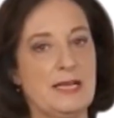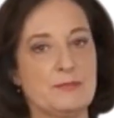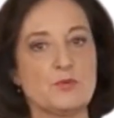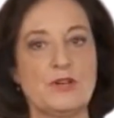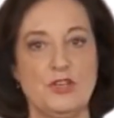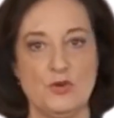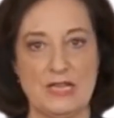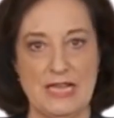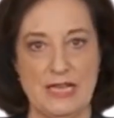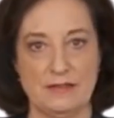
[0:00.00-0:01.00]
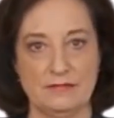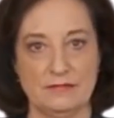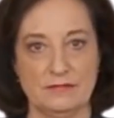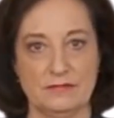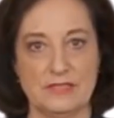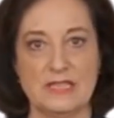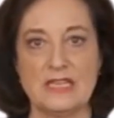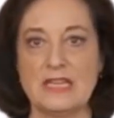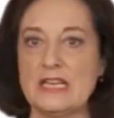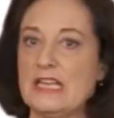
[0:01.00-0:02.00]
names when you can.
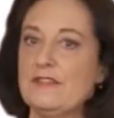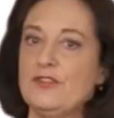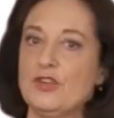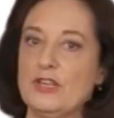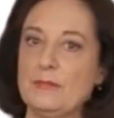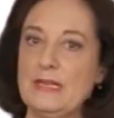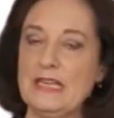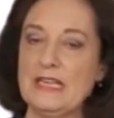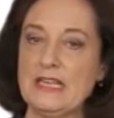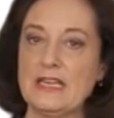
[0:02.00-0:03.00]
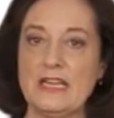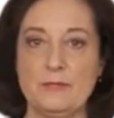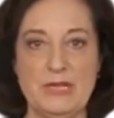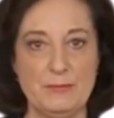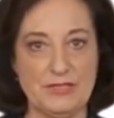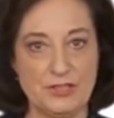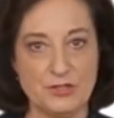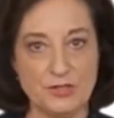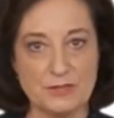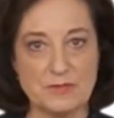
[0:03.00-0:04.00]
If you're in a meeting and people
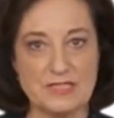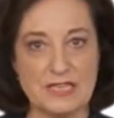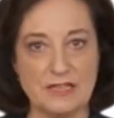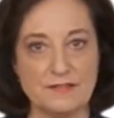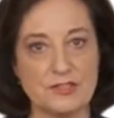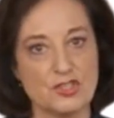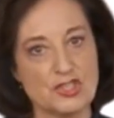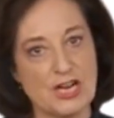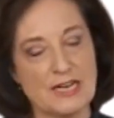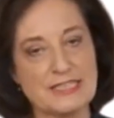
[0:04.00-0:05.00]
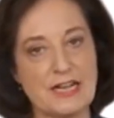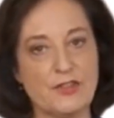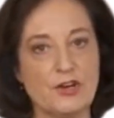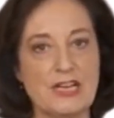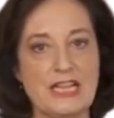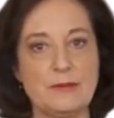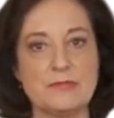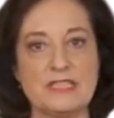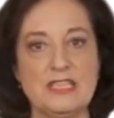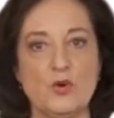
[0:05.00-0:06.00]
introduce themselves, jot down their
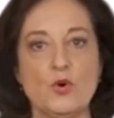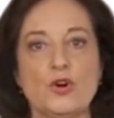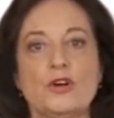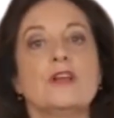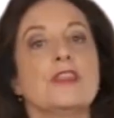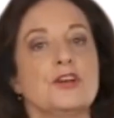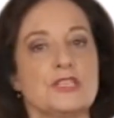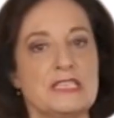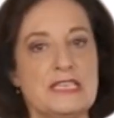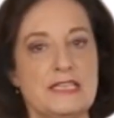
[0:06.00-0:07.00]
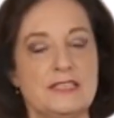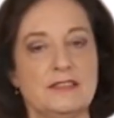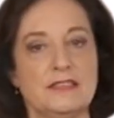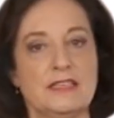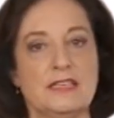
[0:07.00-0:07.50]
names in the order they're seated.